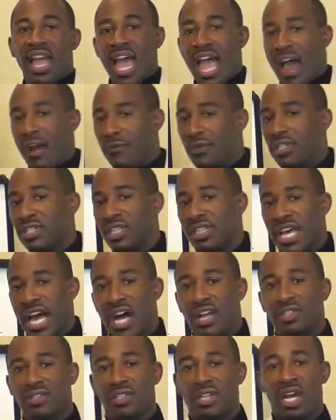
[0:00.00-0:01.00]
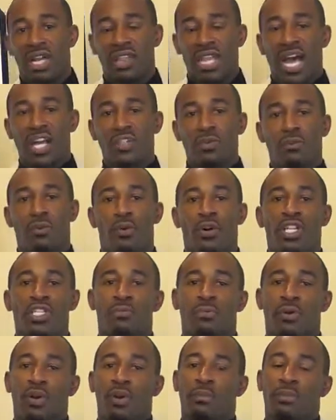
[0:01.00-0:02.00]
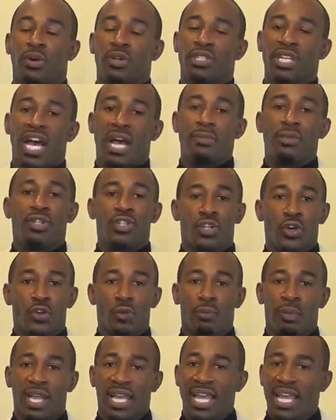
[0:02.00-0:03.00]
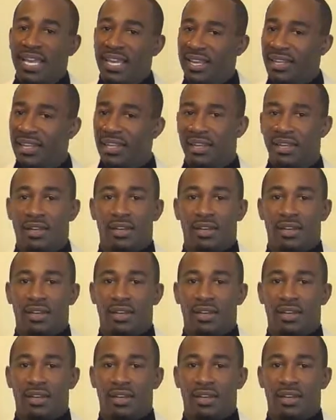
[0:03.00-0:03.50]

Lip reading: average 1,000 points per time you show the plan.